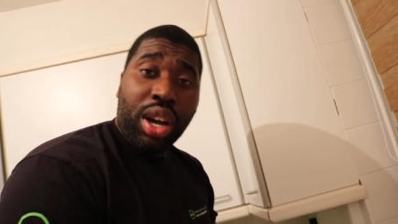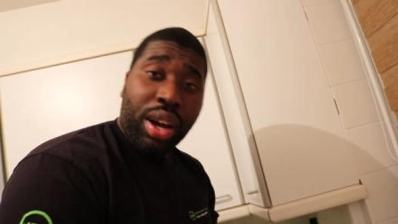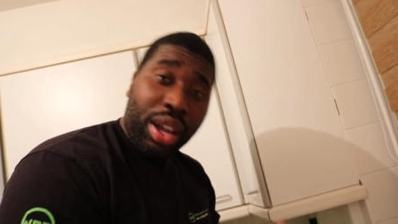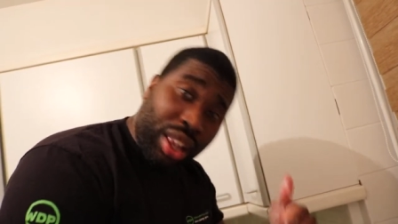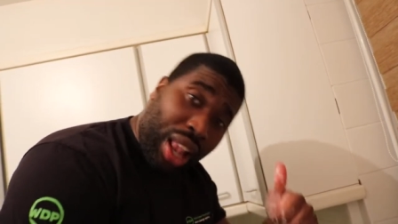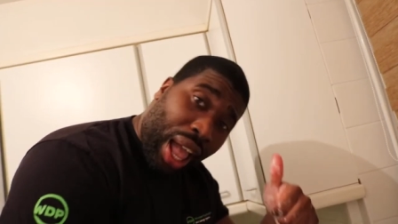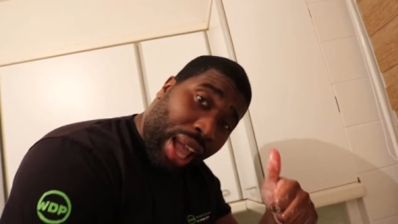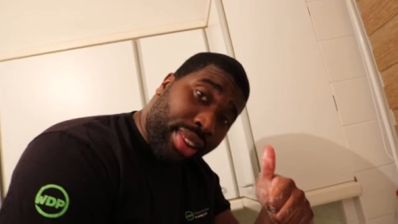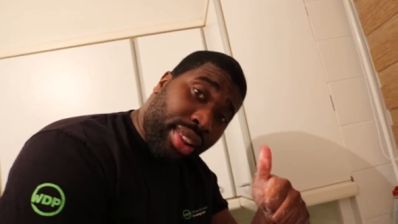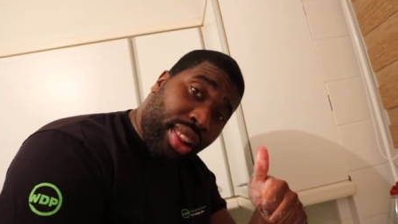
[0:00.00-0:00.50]

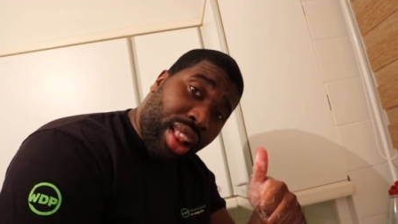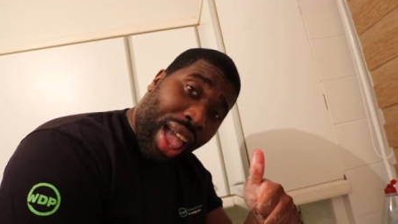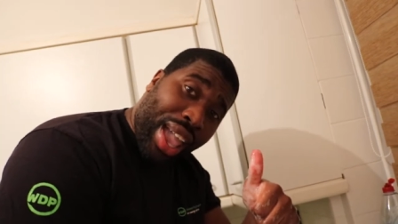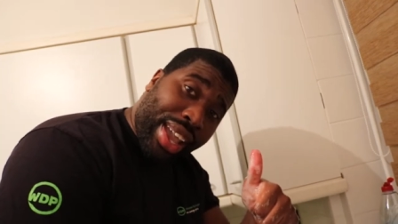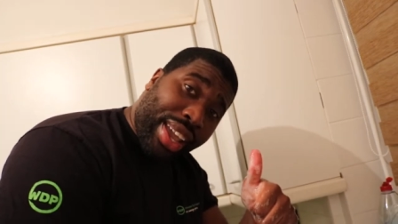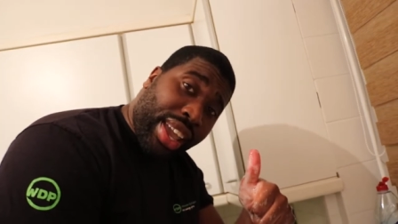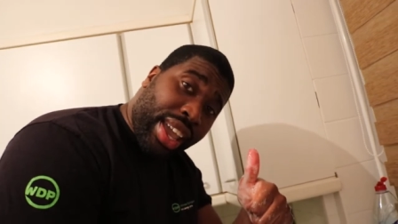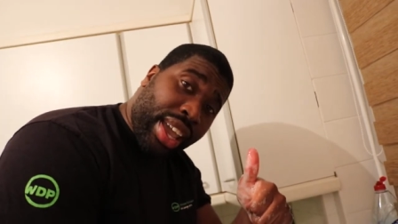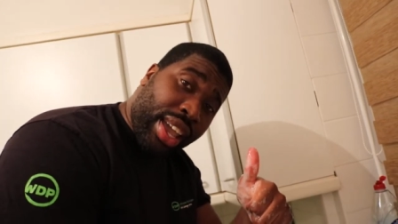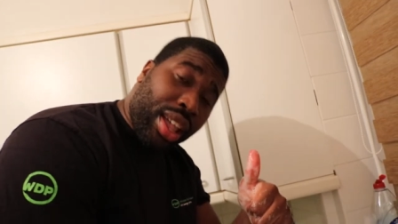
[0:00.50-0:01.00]
Like
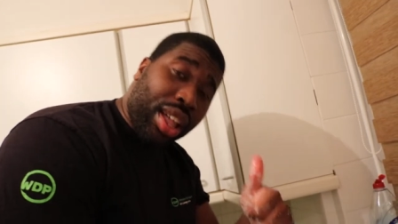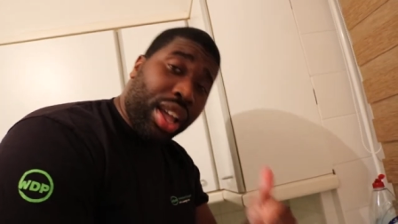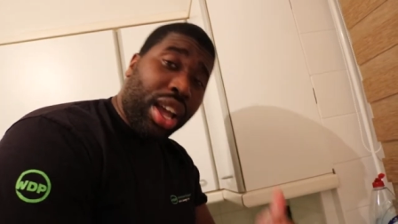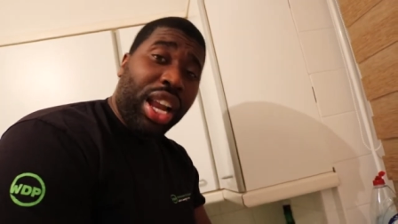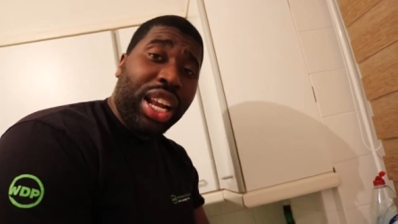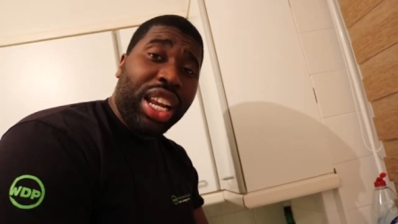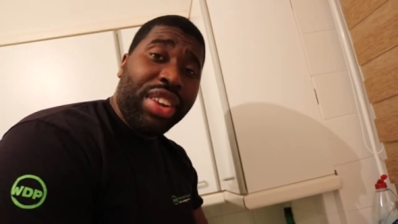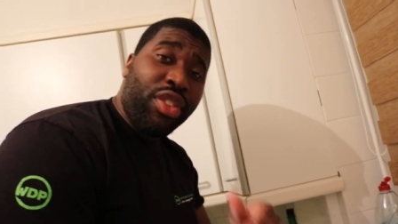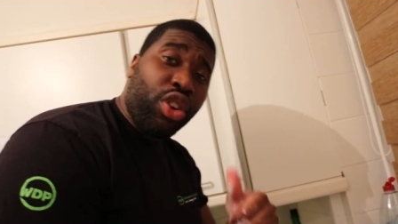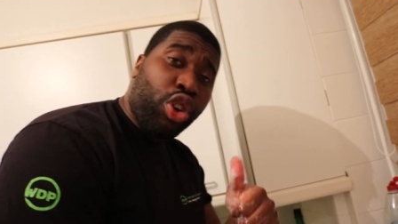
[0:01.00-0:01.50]
it.
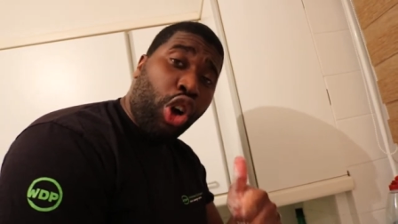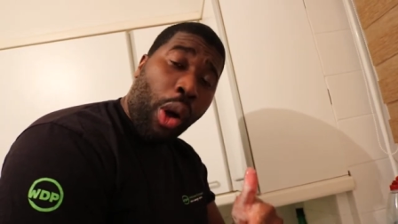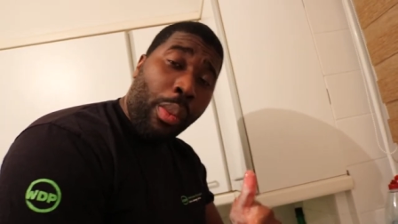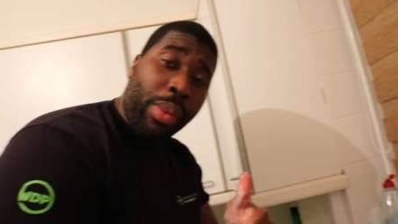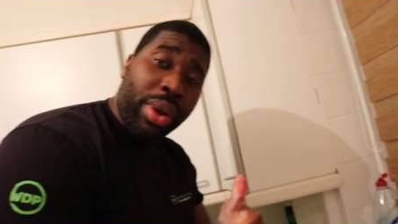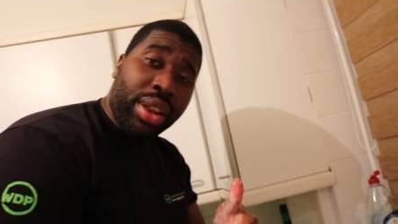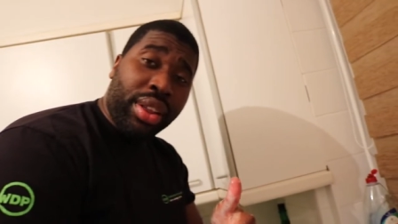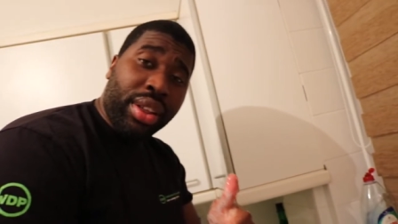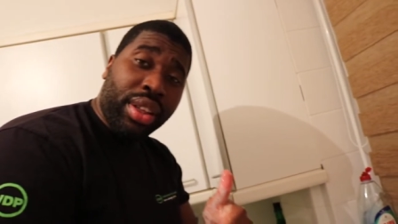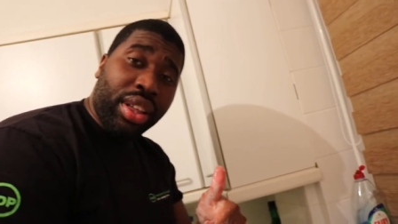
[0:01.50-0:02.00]
Leave a
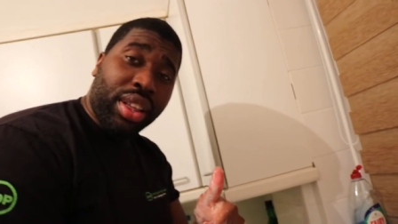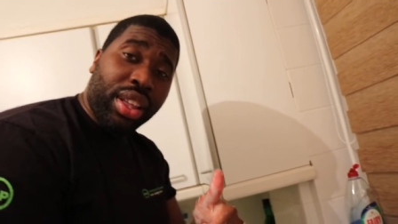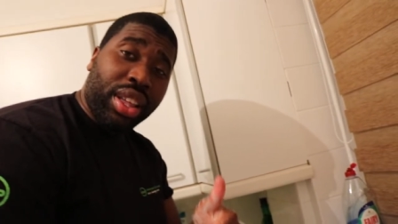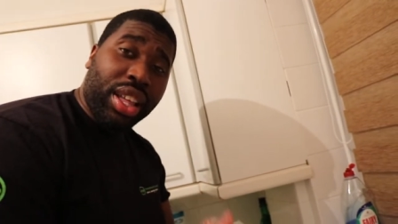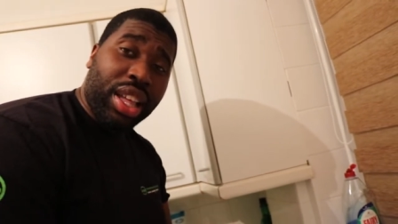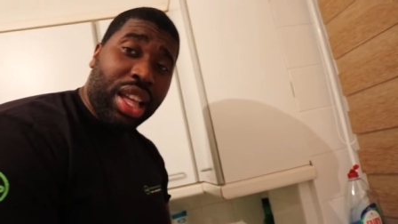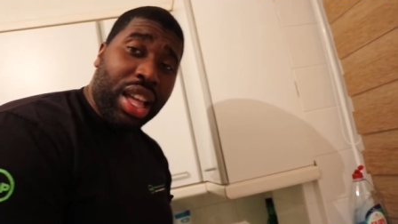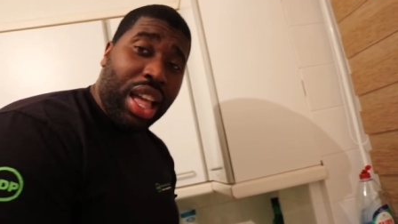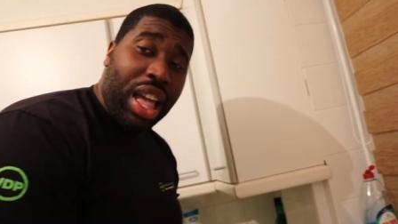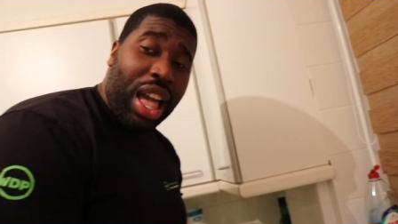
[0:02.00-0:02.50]
comment.
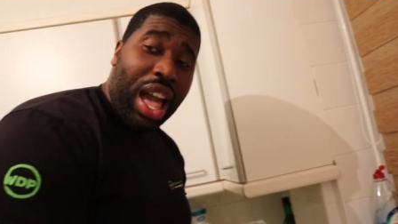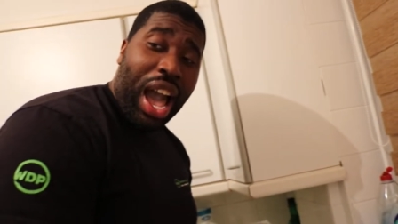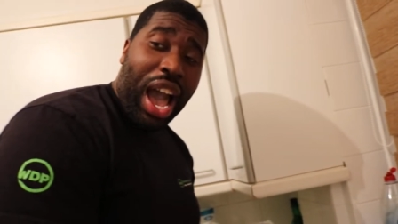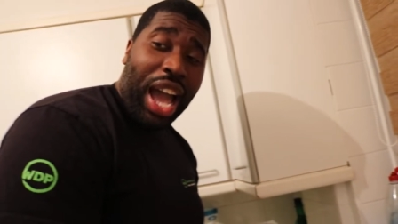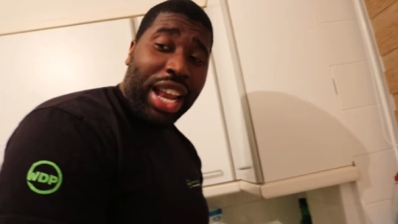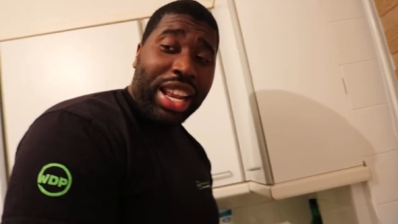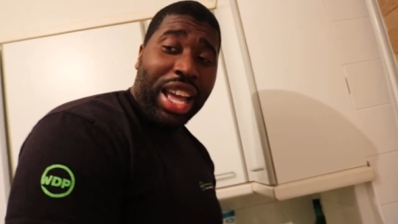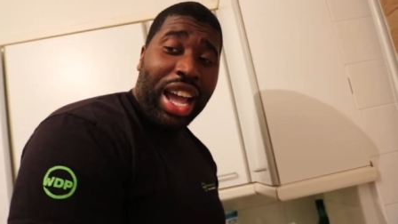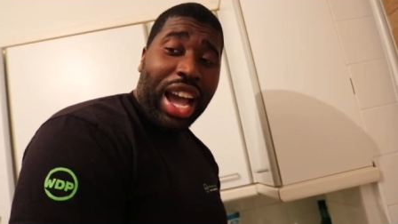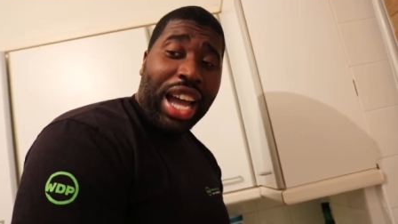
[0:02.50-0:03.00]
That's right.
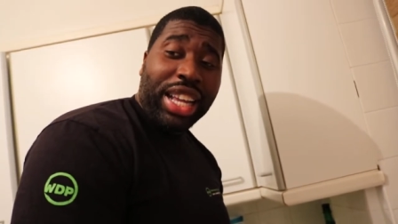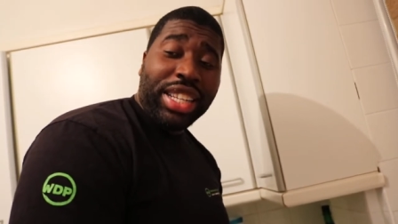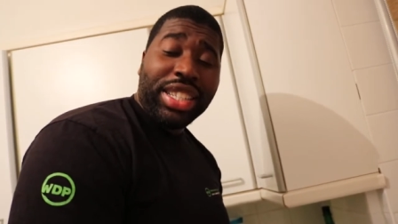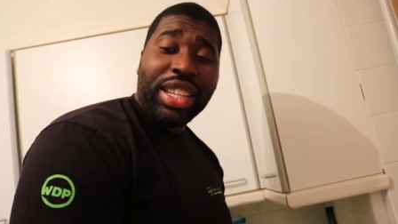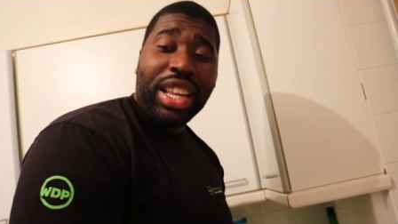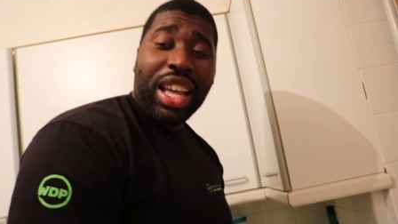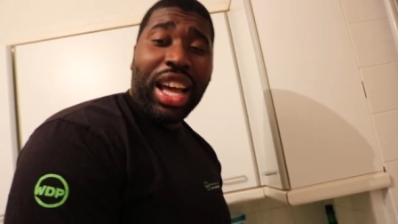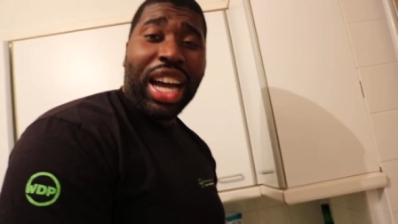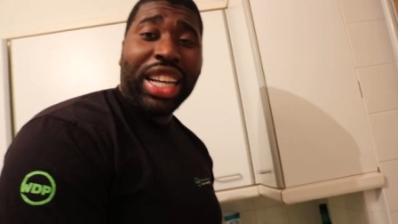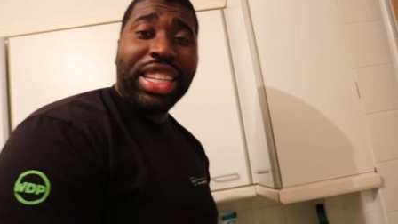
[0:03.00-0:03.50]

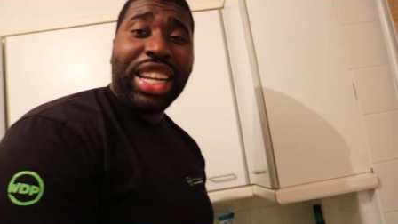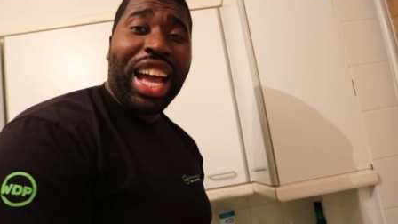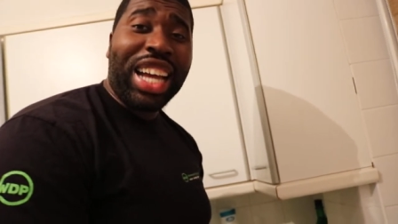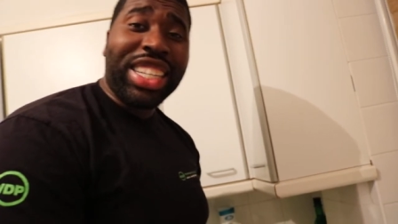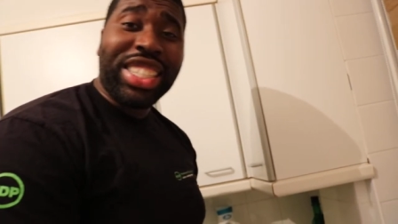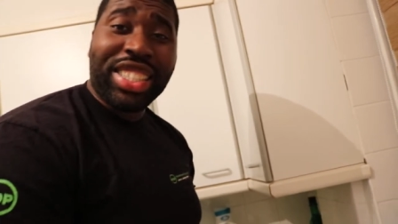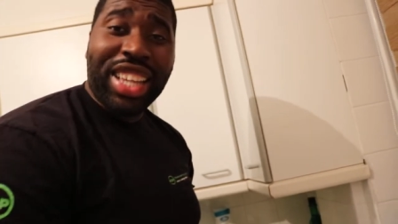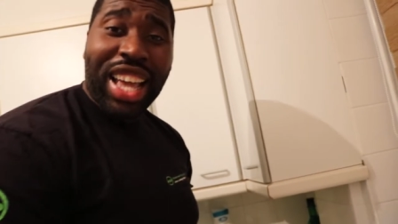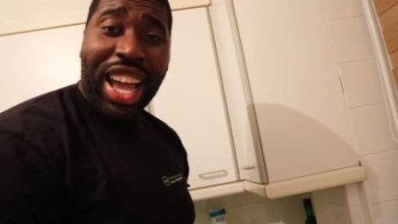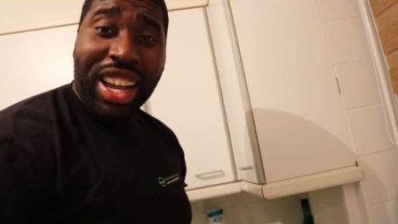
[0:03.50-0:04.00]
And
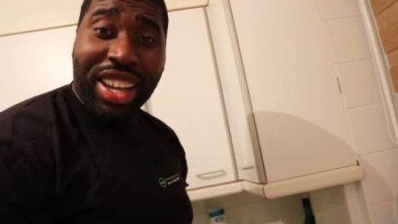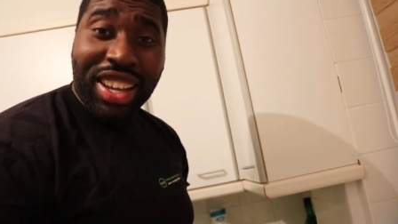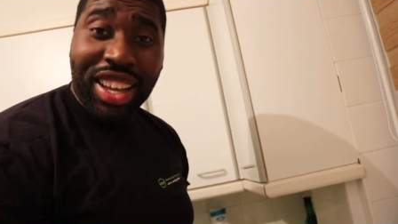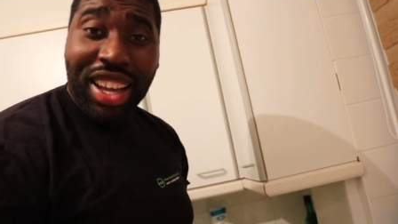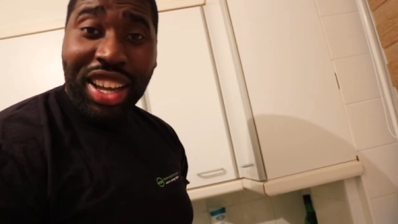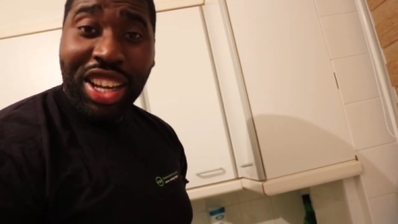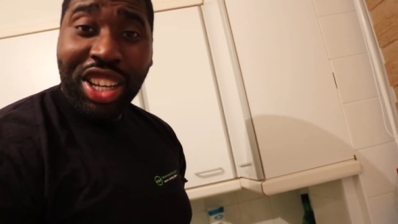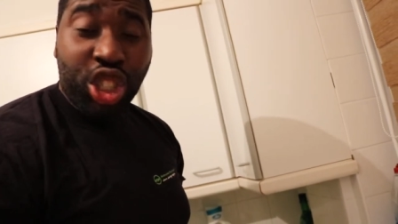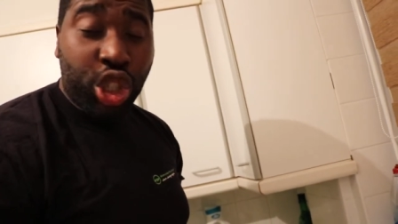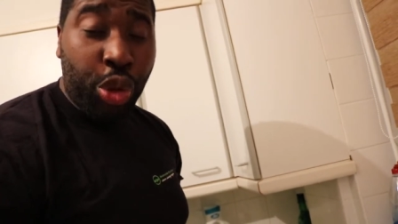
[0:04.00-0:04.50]
hashtag
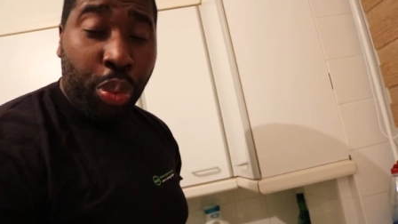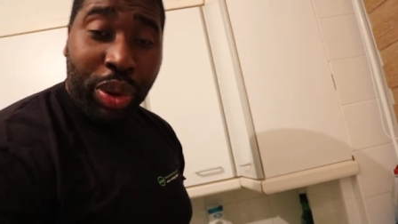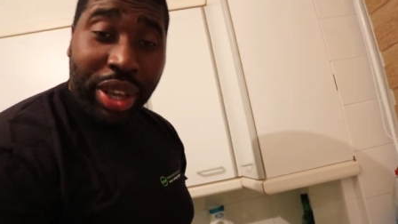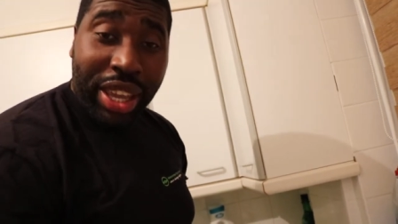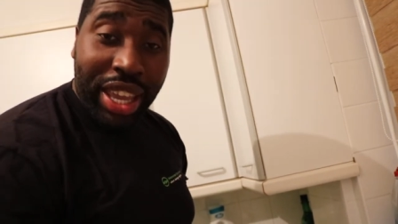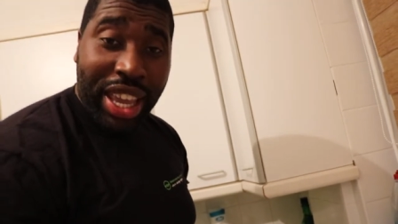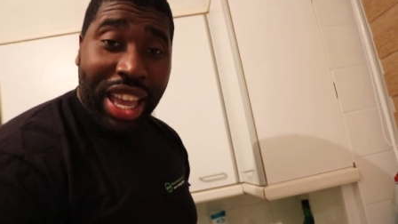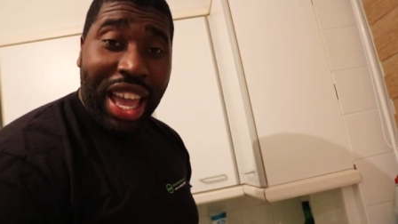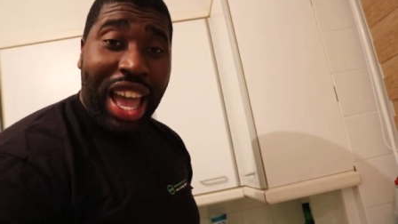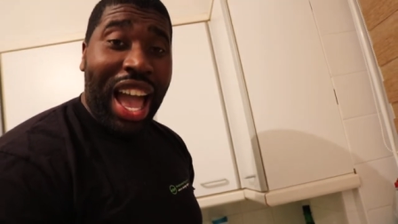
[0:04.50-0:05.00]

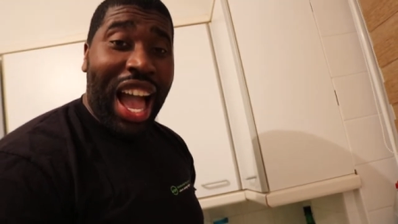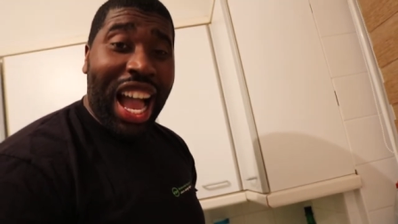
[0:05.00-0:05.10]
Superkick.